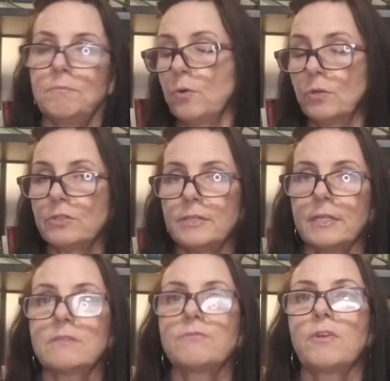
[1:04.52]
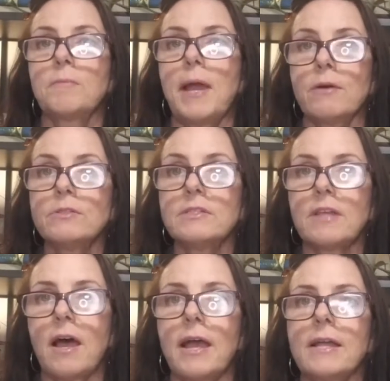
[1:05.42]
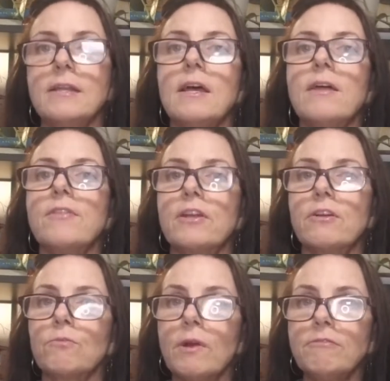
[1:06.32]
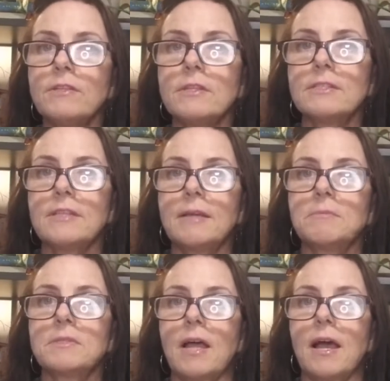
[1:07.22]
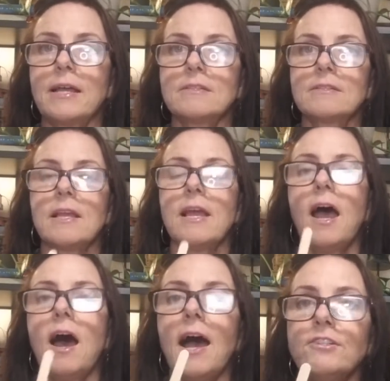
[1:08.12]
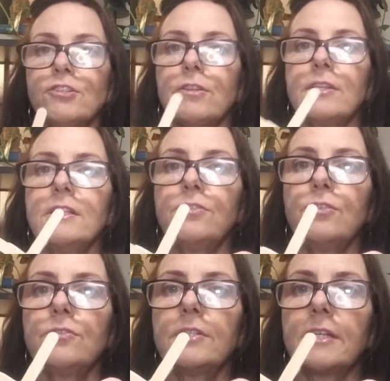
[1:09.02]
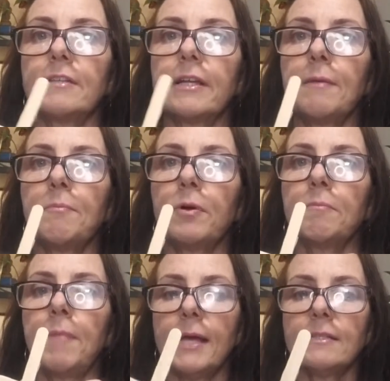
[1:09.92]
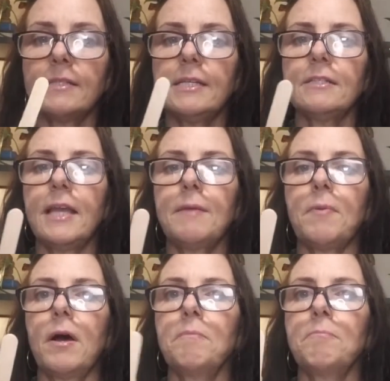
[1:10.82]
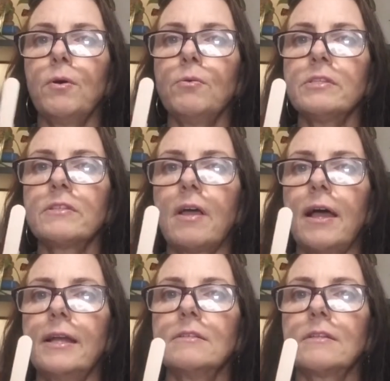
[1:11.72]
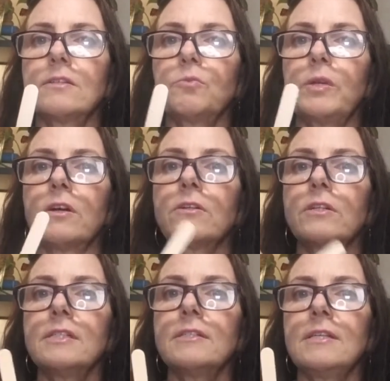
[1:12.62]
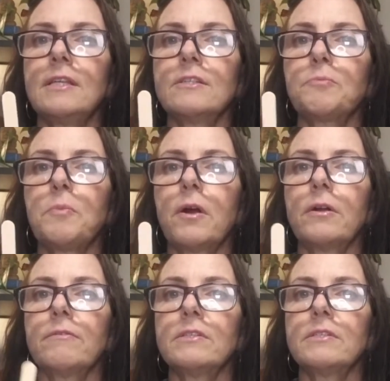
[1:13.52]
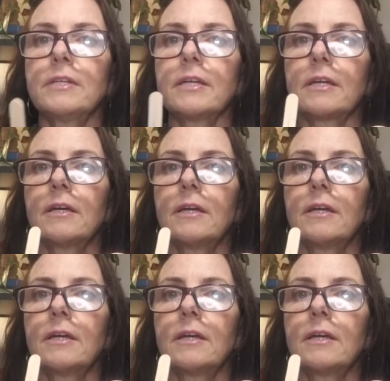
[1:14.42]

or sticks from outside that are roughly the same size. I took these 2 sticks and I put masking tape on both sides because we aren't going to see this part of the stick,